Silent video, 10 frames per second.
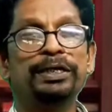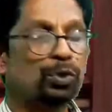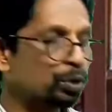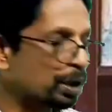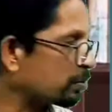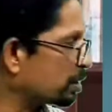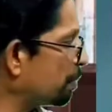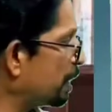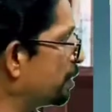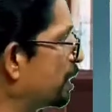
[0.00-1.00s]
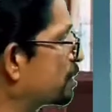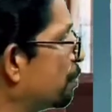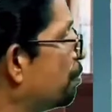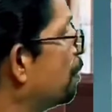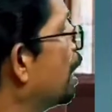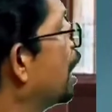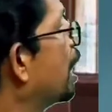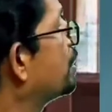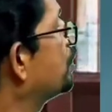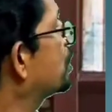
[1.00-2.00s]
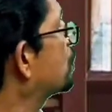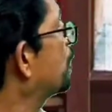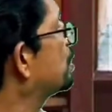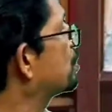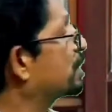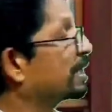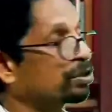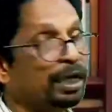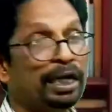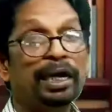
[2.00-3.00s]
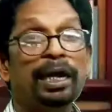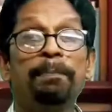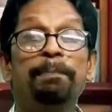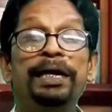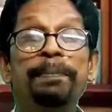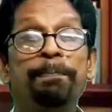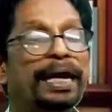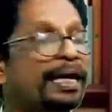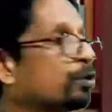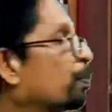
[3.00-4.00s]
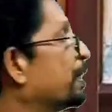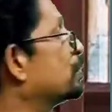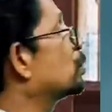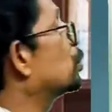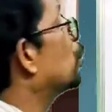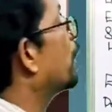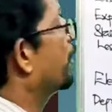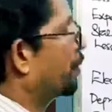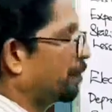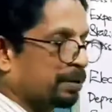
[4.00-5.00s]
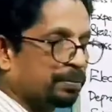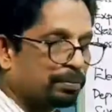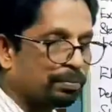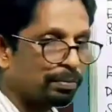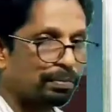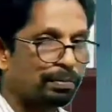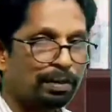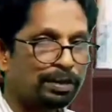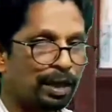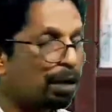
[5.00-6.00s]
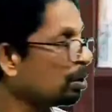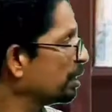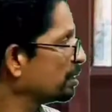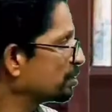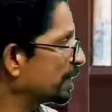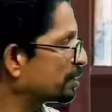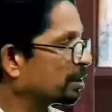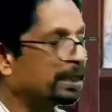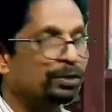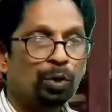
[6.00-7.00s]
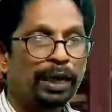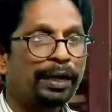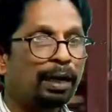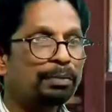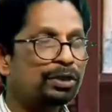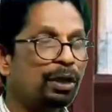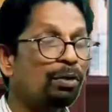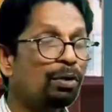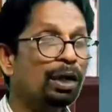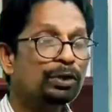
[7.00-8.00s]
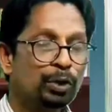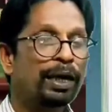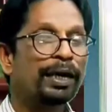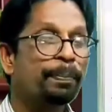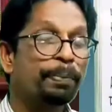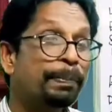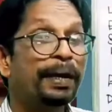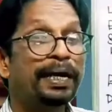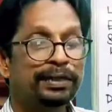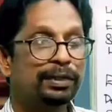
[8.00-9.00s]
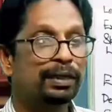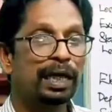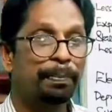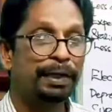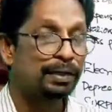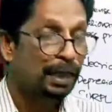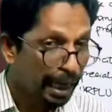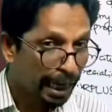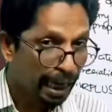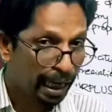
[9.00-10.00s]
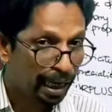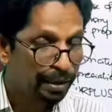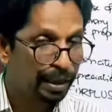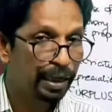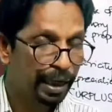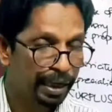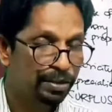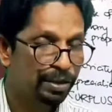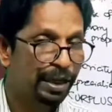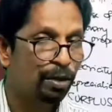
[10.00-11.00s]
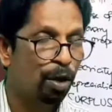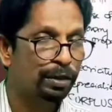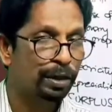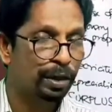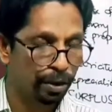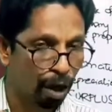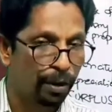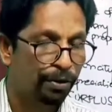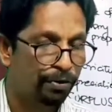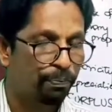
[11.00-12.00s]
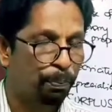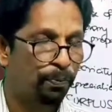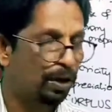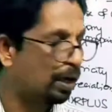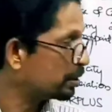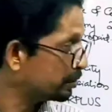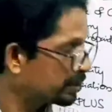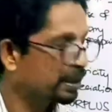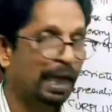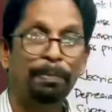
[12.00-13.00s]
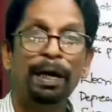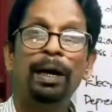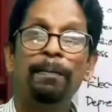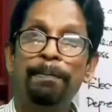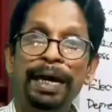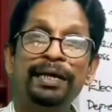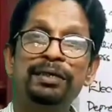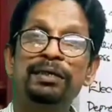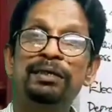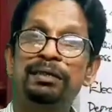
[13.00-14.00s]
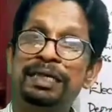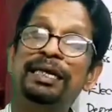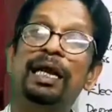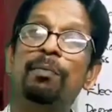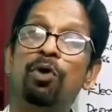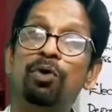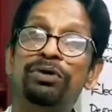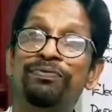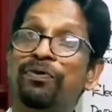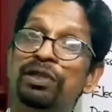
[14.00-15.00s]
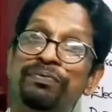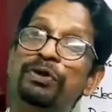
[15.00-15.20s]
rupees 2,000, but it has some adjustment. Stationery prepaid rupees 200. This is now stationery 200. How much now? 200 prepaid is there. That means the concern or the non this club pays certain amount for the